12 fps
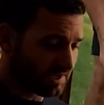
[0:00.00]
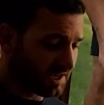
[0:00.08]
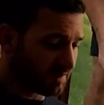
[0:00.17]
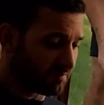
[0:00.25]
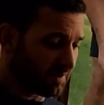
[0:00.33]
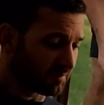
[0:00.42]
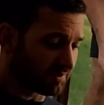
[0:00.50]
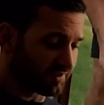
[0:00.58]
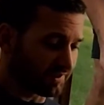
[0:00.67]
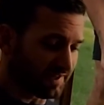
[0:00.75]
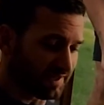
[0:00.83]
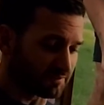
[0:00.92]
And people
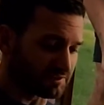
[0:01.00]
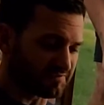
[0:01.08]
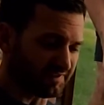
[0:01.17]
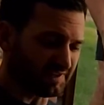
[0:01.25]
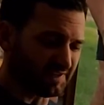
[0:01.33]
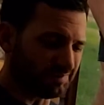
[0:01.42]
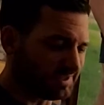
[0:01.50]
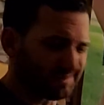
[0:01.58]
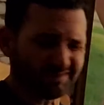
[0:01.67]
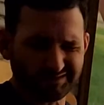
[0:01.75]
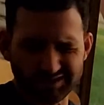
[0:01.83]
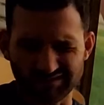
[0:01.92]
thought that was funny, but
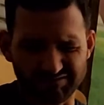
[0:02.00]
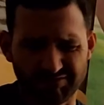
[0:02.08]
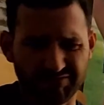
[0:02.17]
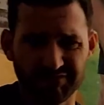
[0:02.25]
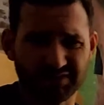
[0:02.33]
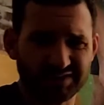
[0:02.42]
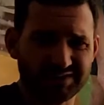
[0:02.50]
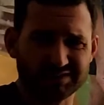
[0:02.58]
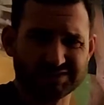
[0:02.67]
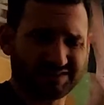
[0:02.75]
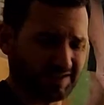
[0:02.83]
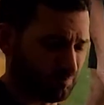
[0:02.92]
not funny in the
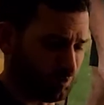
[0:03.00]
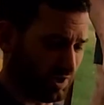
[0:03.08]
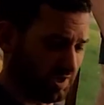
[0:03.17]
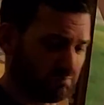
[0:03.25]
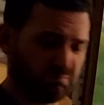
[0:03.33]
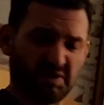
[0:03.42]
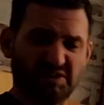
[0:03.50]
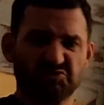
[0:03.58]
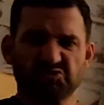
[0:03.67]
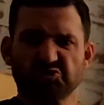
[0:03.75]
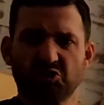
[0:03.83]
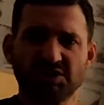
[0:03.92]
same way
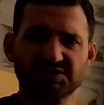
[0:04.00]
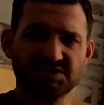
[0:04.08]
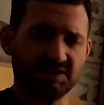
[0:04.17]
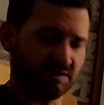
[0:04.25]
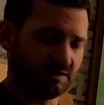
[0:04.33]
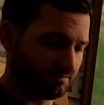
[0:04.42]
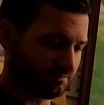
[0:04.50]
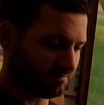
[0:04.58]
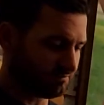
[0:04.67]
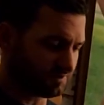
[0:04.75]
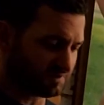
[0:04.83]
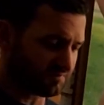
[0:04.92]
Pentrosky
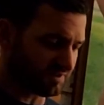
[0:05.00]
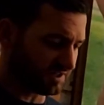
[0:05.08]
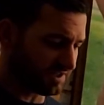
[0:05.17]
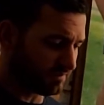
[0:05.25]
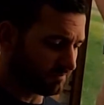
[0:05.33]
was funny.